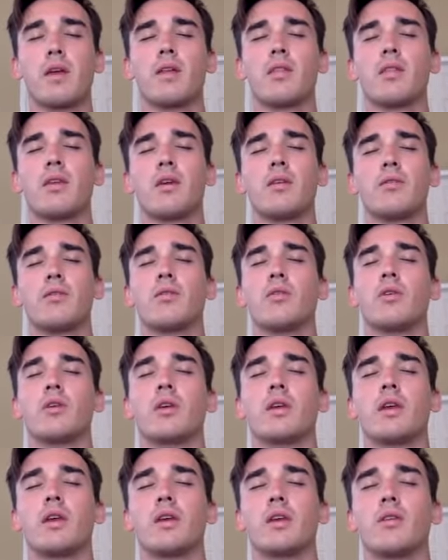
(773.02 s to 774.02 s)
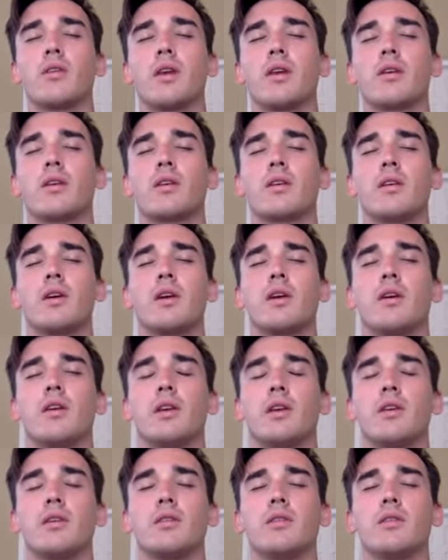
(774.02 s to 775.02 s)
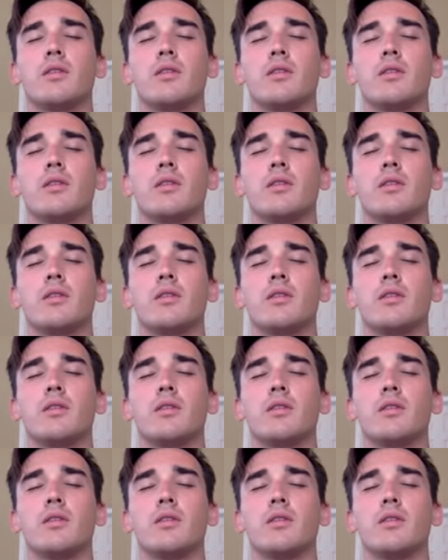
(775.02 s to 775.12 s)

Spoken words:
and therefore gain a greater clarity